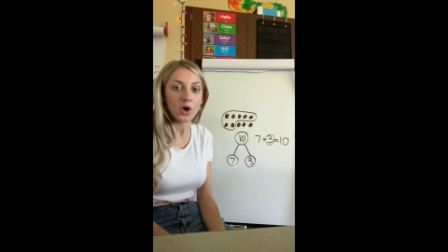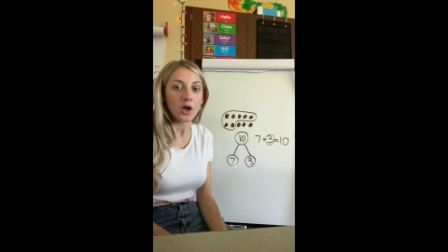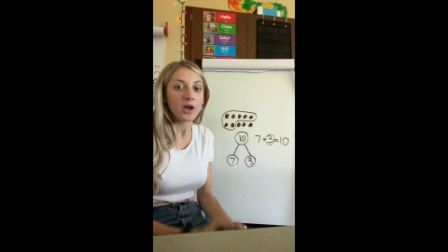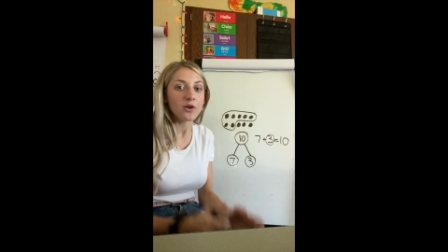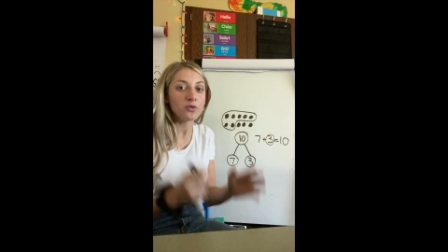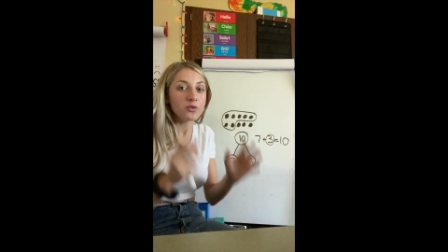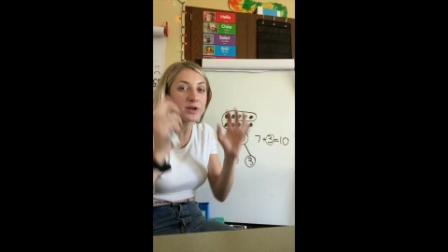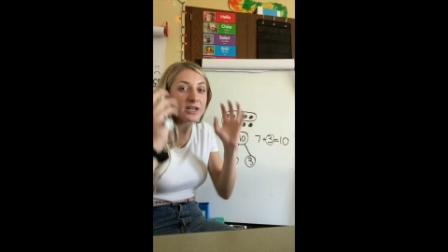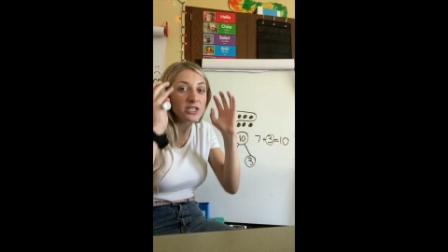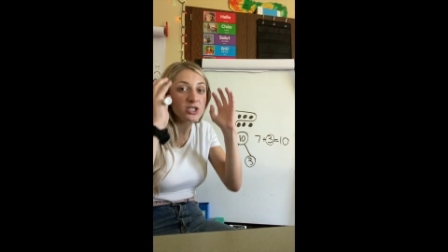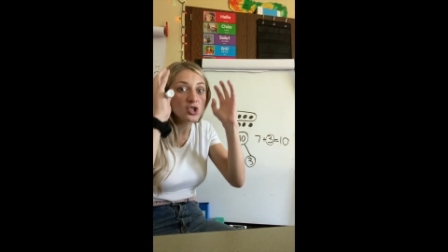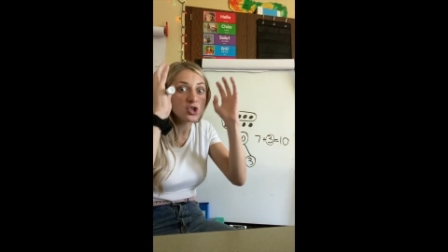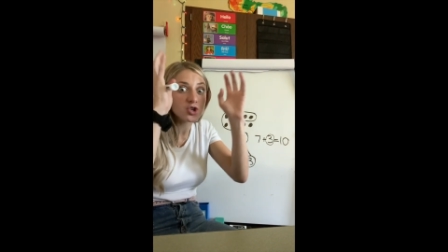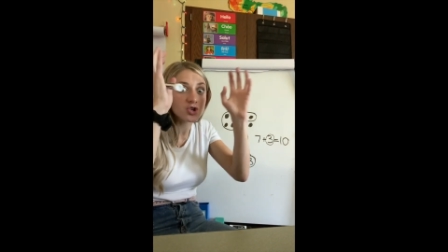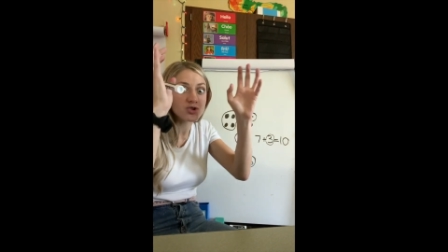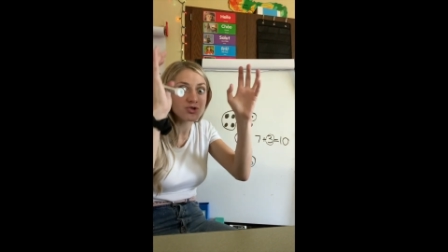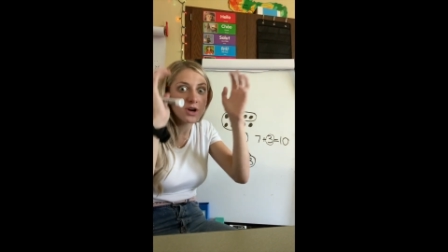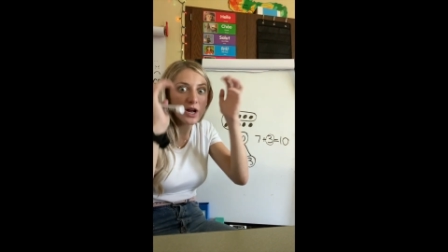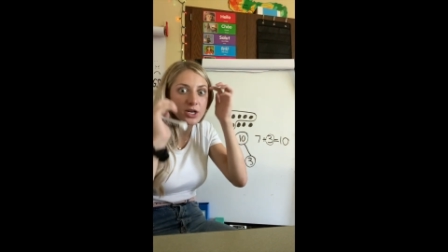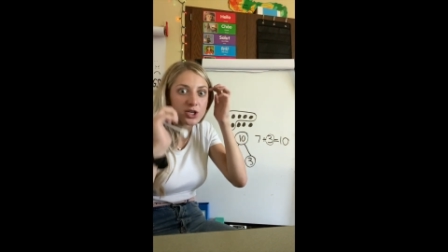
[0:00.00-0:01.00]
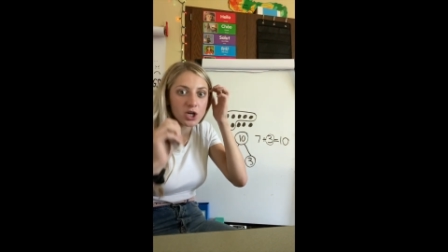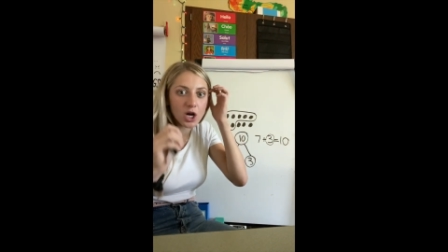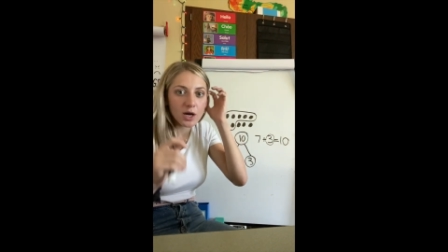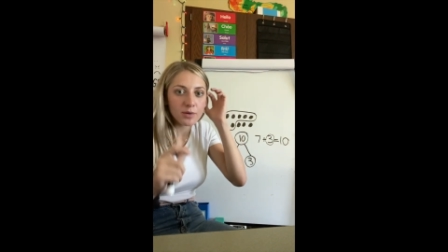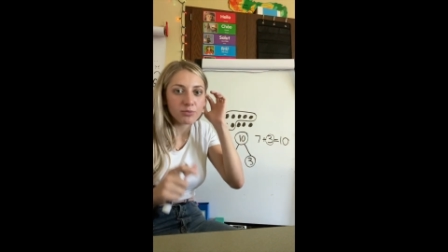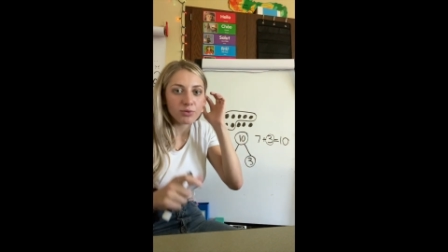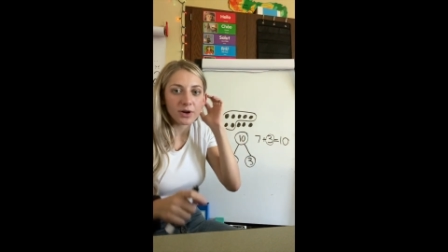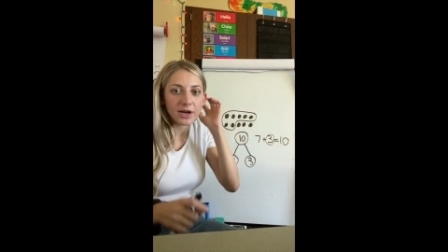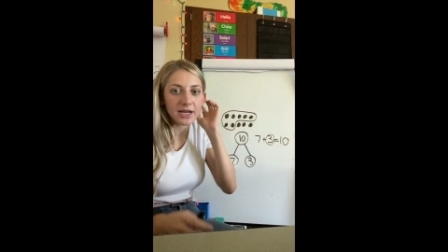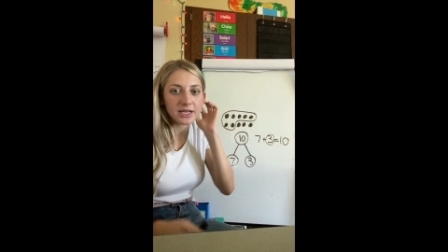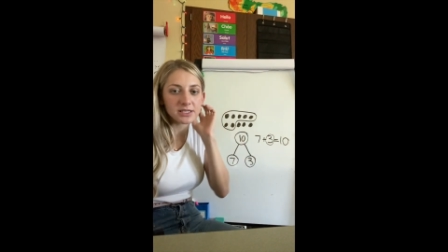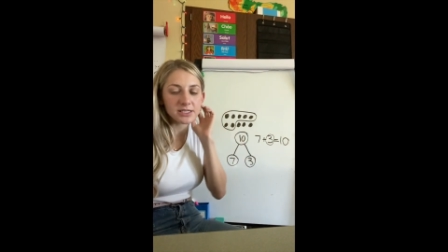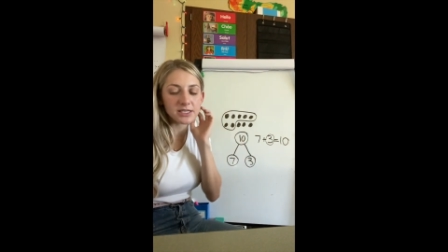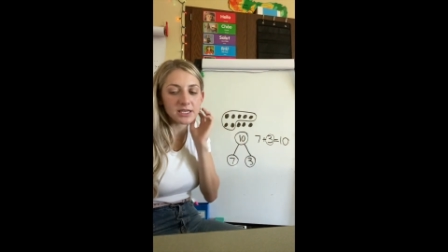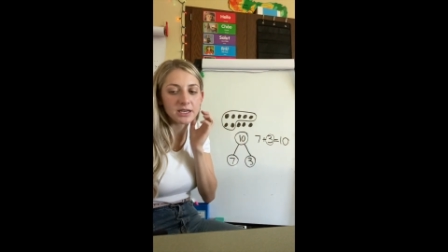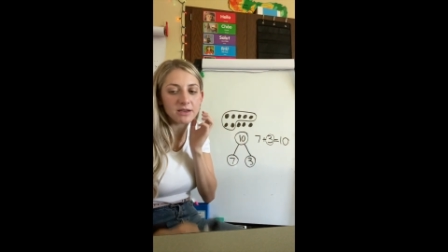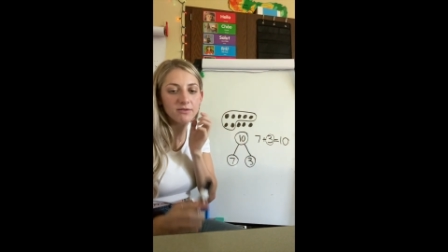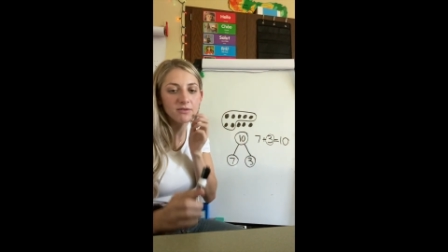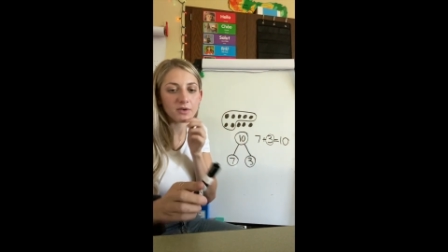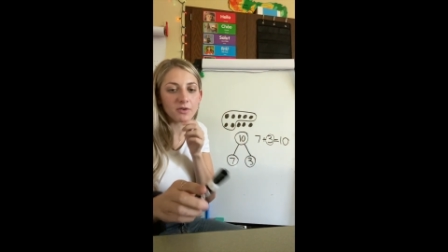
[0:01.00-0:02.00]
if we can stretch our brains
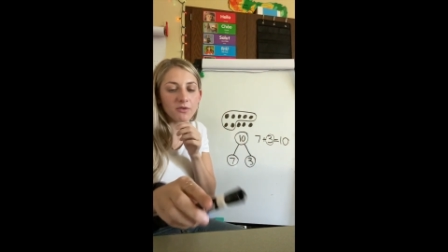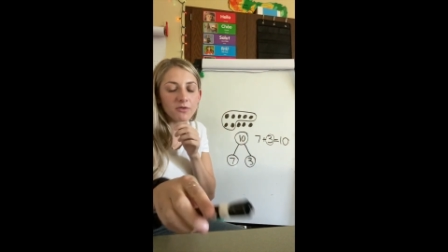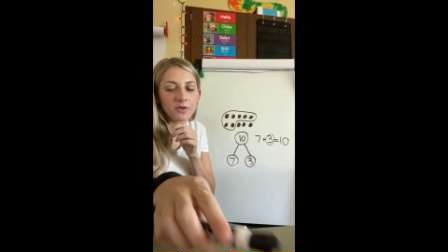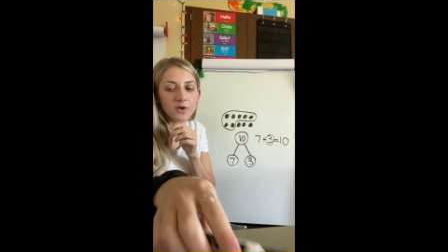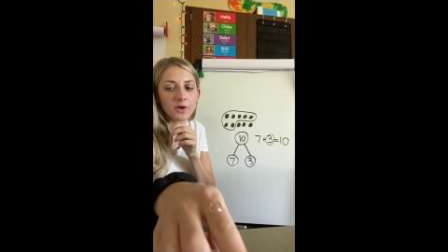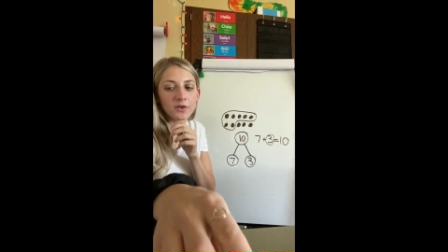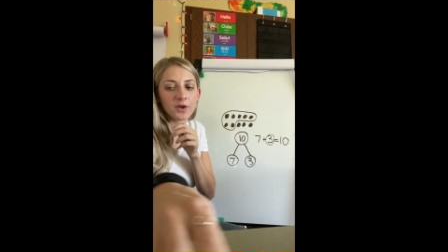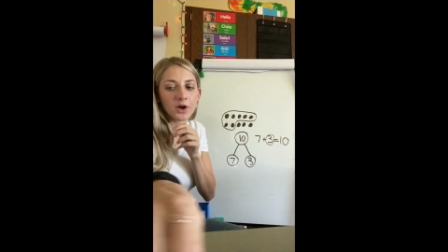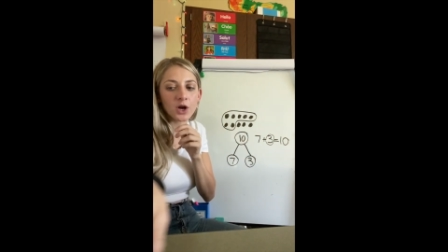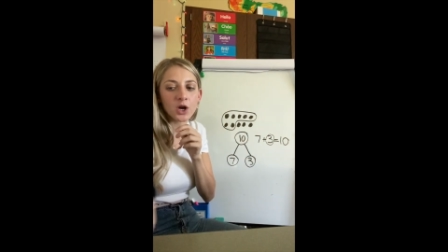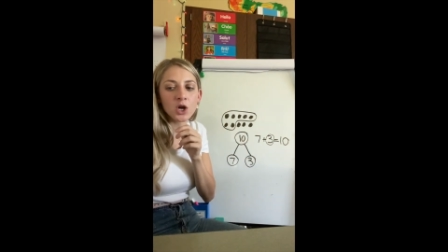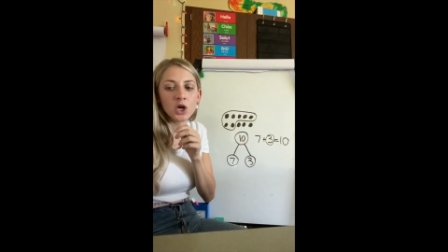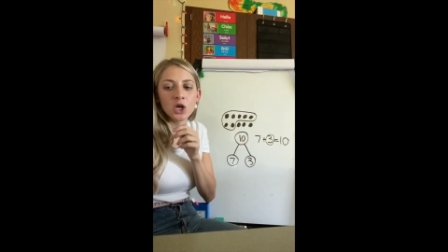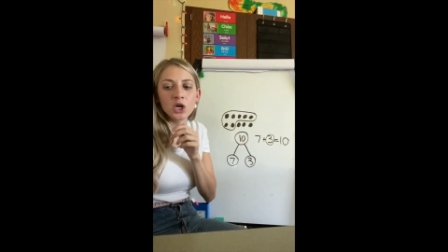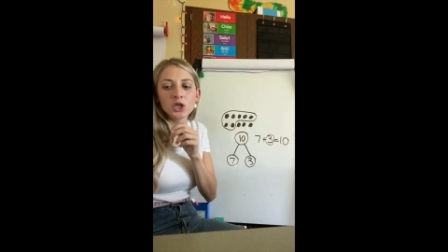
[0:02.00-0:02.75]
even further.